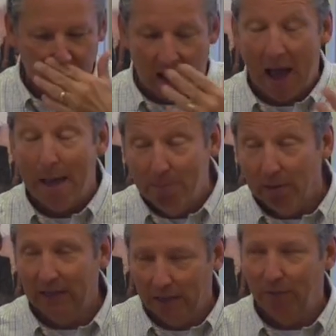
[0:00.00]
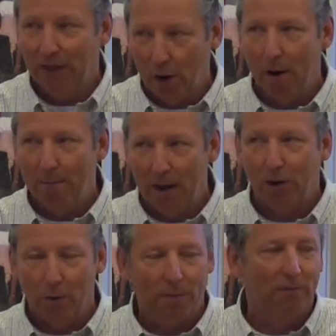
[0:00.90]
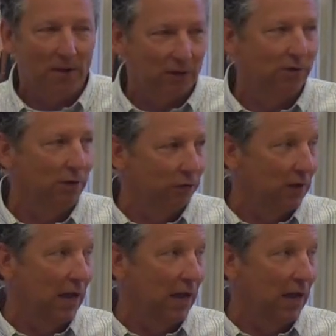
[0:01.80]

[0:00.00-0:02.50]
I believe that our medical professionals